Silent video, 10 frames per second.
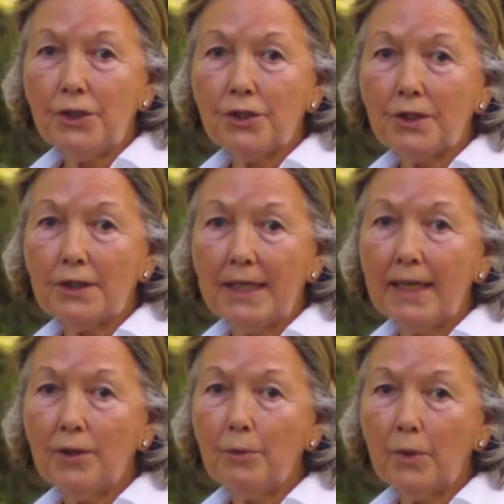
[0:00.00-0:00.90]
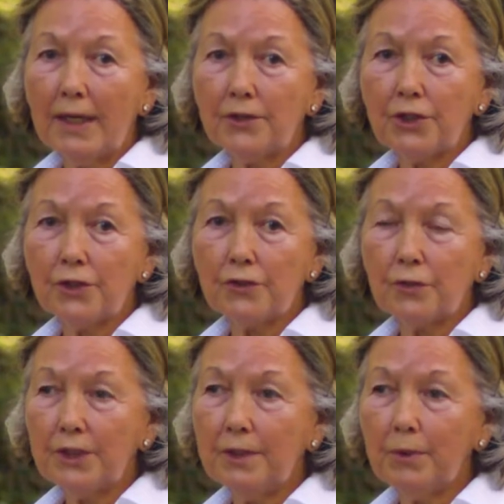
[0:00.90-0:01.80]
use the tangled branches
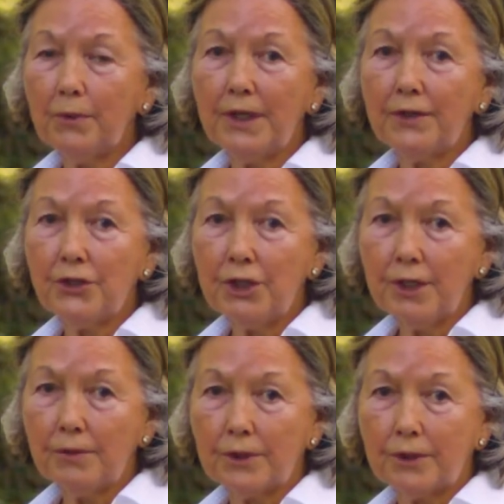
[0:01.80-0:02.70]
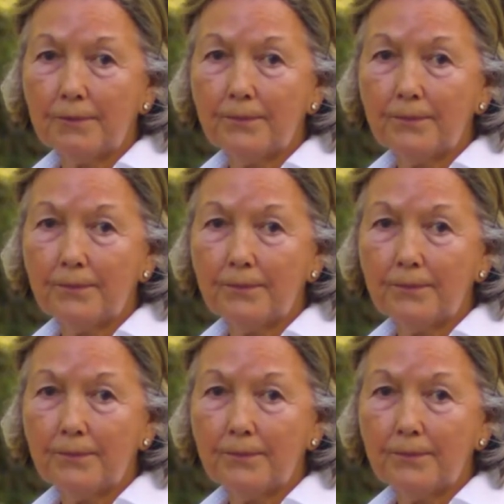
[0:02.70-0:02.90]
for temporary shelter.